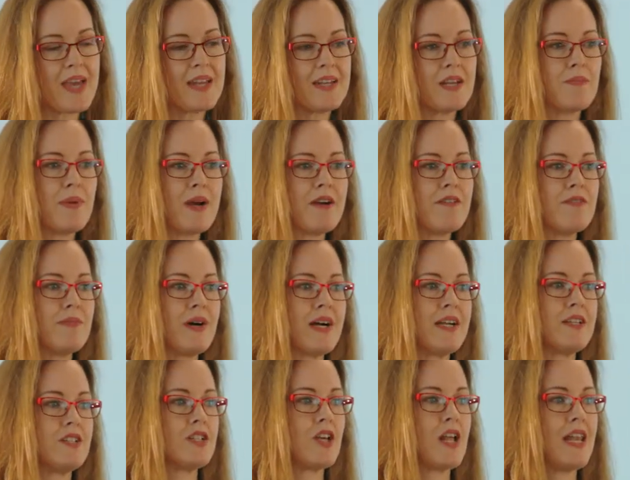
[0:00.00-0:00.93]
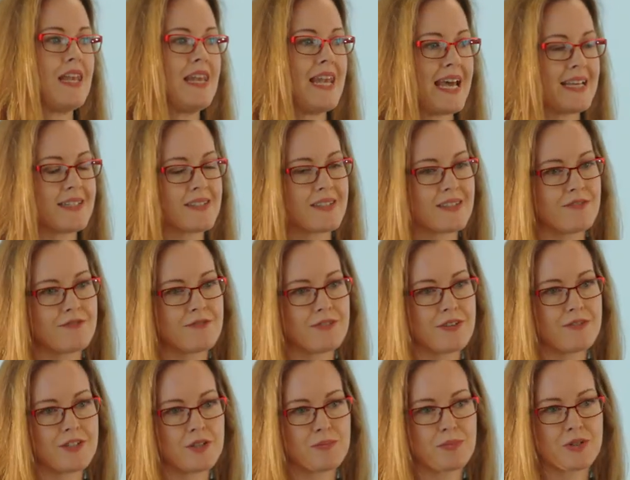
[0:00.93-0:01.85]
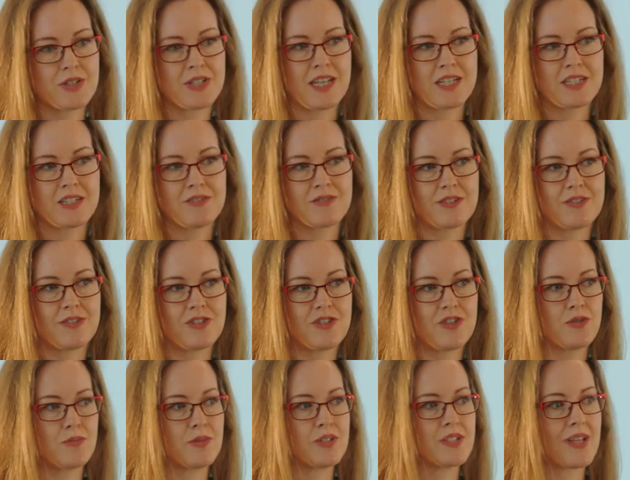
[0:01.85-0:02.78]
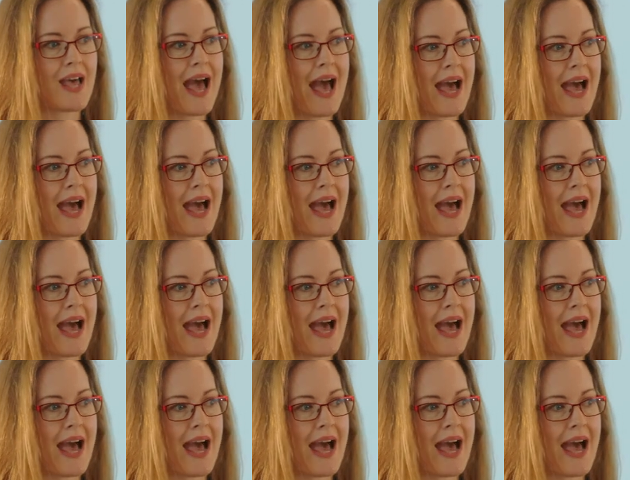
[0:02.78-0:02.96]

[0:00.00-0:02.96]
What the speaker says: Now, bear in mind, less than 50% of consumers